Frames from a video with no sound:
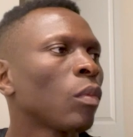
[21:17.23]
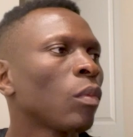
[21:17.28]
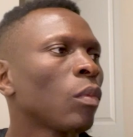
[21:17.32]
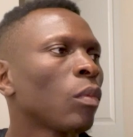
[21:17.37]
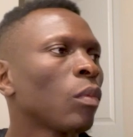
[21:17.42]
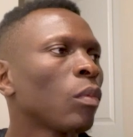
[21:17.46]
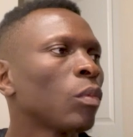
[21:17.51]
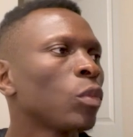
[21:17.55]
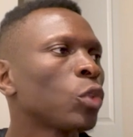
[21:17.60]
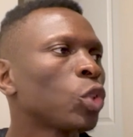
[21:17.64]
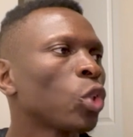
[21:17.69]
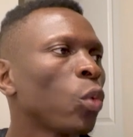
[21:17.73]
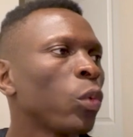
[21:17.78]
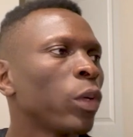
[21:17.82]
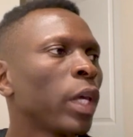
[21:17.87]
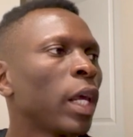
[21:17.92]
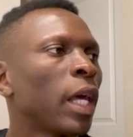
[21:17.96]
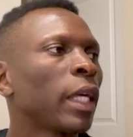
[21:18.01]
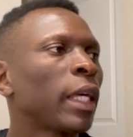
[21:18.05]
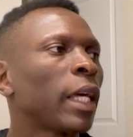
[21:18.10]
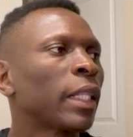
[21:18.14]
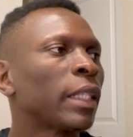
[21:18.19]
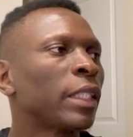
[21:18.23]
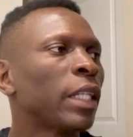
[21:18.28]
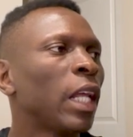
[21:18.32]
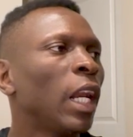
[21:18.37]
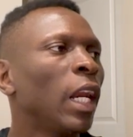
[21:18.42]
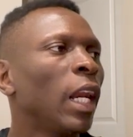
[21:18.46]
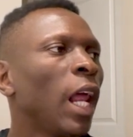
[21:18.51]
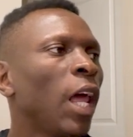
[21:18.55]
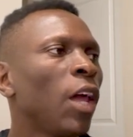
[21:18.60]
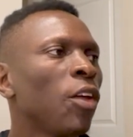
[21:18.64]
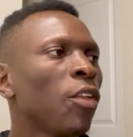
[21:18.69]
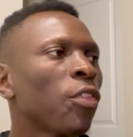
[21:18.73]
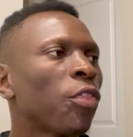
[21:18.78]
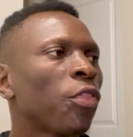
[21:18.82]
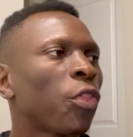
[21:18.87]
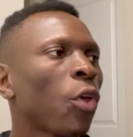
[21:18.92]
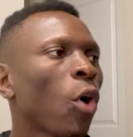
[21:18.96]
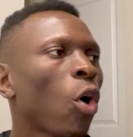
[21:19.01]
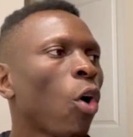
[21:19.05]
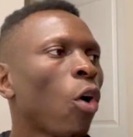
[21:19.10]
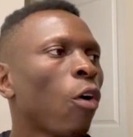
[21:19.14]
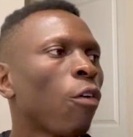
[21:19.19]
So we're gonna get the
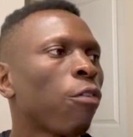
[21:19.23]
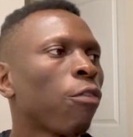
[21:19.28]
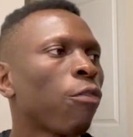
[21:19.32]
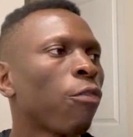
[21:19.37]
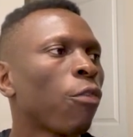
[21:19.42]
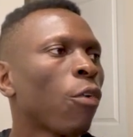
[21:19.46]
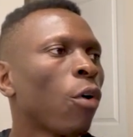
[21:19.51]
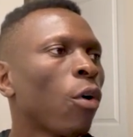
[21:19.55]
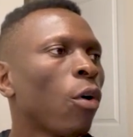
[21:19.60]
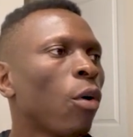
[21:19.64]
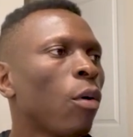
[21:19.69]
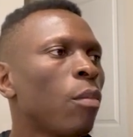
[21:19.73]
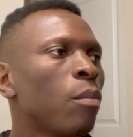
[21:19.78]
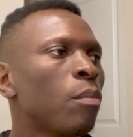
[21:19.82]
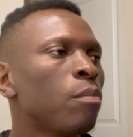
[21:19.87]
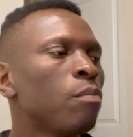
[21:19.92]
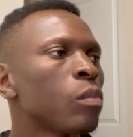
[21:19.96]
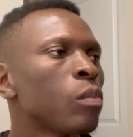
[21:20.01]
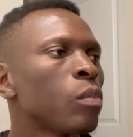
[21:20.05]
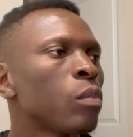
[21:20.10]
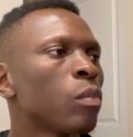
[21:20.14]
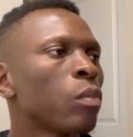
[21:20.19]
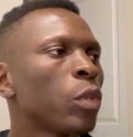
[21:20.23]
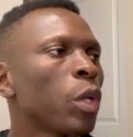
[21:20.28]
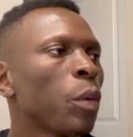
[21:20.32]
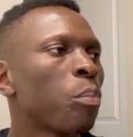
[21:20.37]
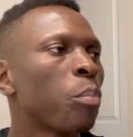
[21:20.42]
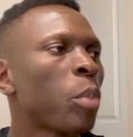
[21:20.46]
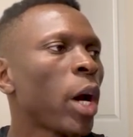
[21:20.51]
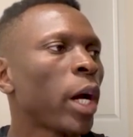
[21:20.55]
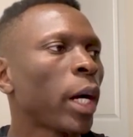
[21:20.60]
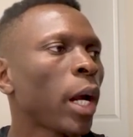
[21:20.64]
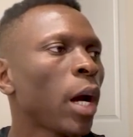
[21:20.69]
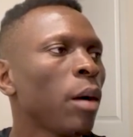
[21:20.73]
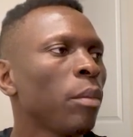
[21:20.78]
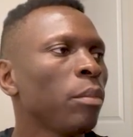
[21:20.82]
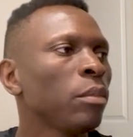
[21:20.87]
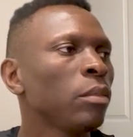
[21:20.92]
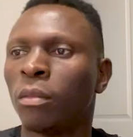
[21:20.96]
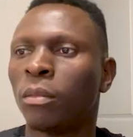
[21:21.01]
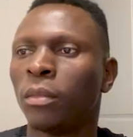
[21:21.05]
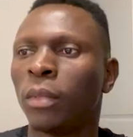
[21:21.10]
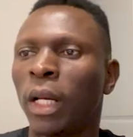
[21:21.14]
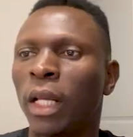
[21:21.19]
length of the
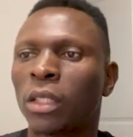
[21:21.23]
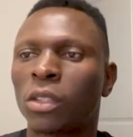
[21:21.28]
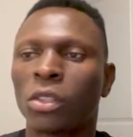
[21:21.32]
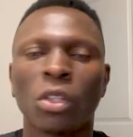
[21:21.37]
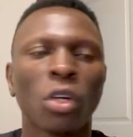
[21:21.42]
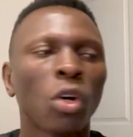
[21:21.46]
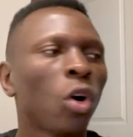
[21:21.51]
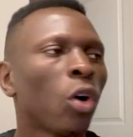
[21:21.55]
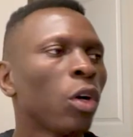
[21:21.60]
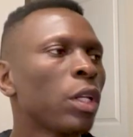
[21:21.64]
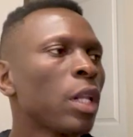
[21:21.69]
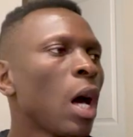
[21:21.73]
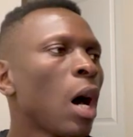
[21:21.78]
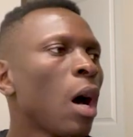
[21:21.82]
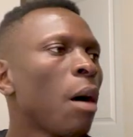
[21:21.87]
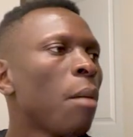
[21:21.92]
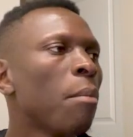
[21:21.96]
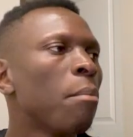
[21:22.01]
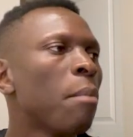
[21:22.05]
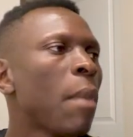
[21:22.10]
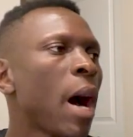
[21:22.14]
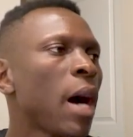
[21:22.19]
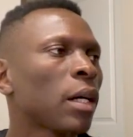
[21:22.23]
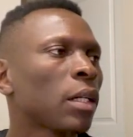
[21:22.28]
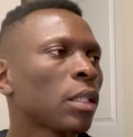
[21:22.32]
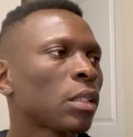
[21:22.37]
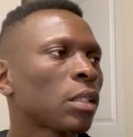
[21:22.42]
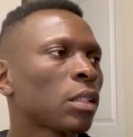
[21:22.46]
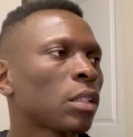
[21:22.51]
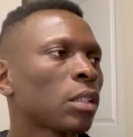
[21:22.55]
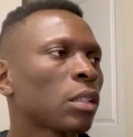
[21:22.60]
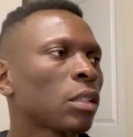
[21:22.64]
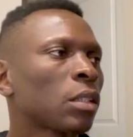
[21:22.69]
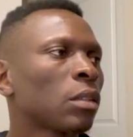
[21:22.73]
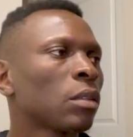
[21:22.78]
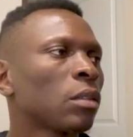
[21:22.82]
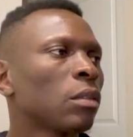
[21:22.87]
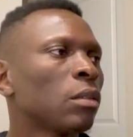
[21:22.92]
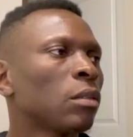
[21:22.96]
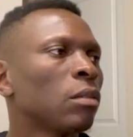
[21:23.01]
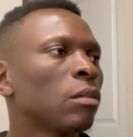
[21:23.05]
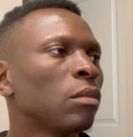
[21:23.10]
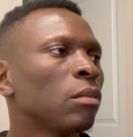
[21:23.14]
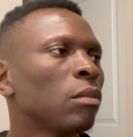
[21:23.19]
param. Let's call that max
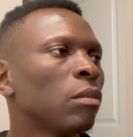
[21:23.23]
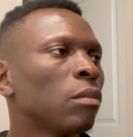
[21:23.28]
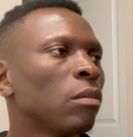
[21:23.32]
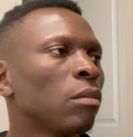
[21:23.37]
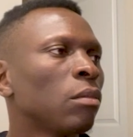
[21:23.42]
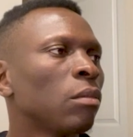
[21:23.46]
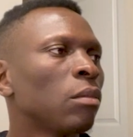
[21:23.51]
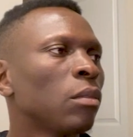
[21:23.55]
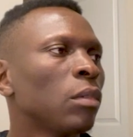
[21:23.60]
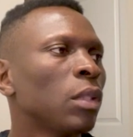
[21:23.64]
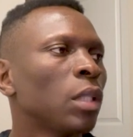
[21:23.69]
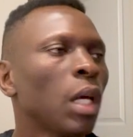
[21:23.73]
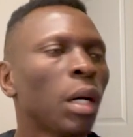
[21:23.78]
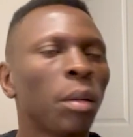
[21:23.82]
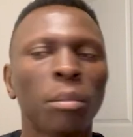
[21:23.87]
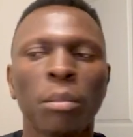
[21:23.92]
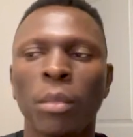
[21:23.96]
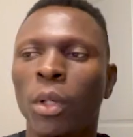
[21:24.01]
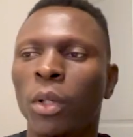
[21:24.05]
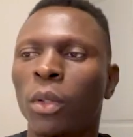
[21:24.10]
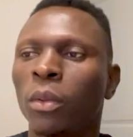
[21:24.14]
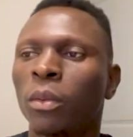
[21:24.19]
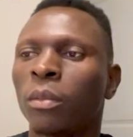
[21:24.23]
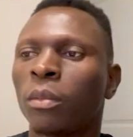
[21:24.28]
number.